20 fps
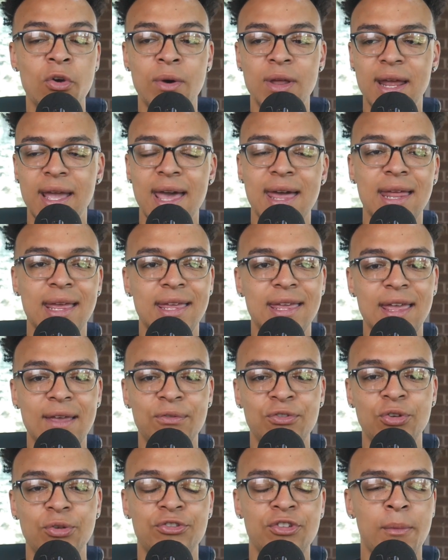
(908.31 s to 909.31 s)
And again, it
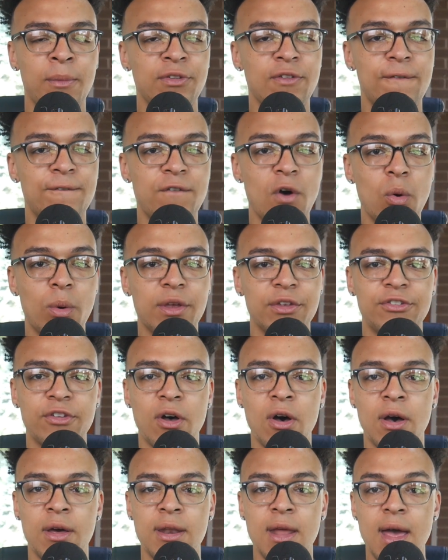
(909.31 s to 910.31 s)
gives you something to focus
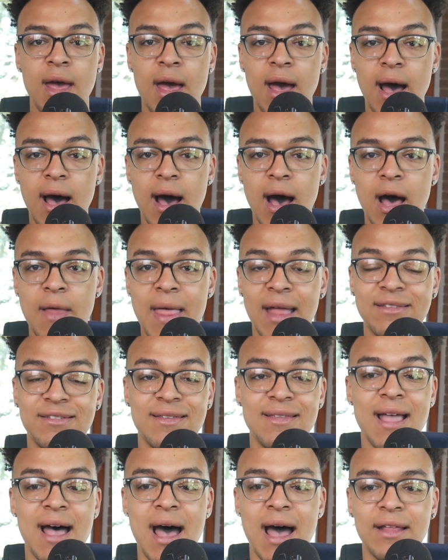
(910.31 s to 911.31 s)
on that's
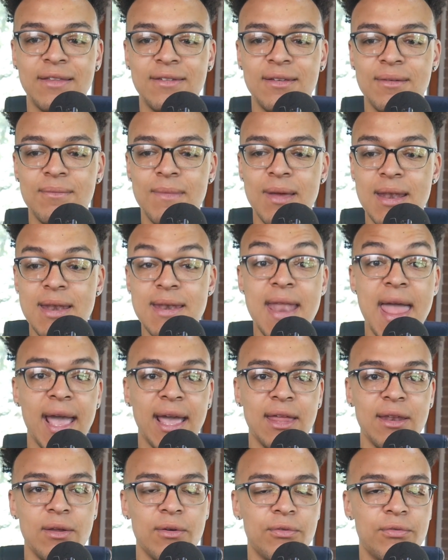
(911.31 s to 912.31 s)
not
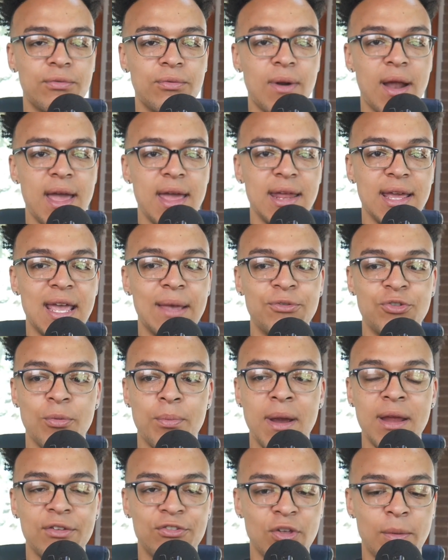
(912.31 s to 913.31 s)
negative, right? It gives your
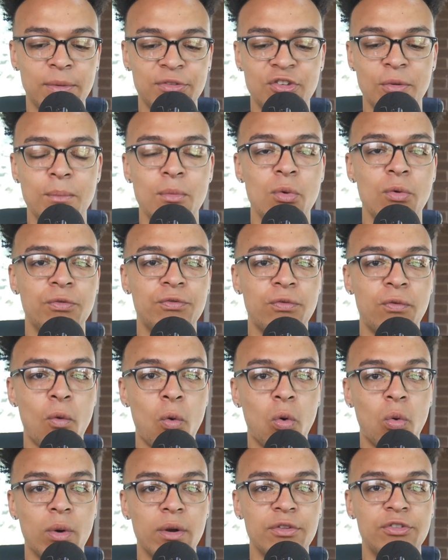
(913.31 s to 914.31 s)
brain something to move
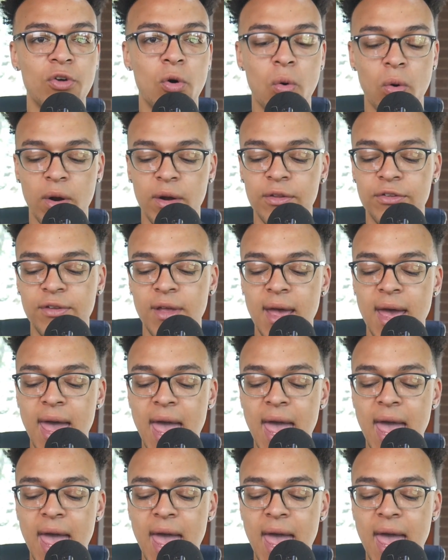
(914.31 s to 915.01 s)
forward towards.